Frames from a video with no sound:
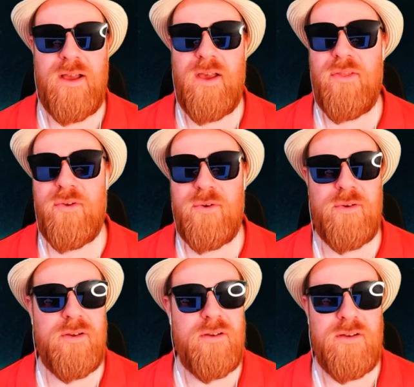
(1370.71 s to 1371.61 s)

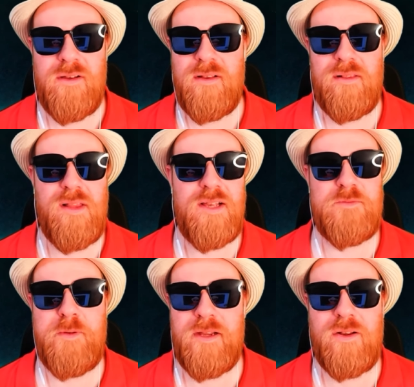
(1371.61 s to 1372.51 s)
other
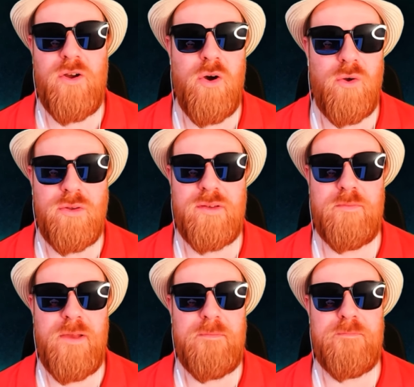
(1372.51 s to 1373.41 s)
lesbian cult
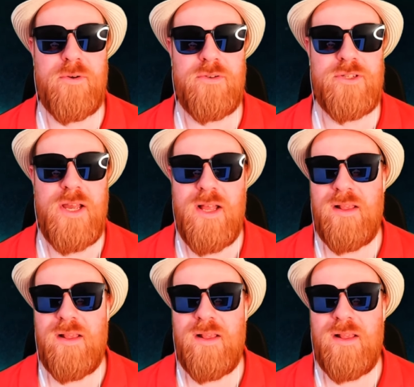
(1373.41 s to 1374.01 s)
members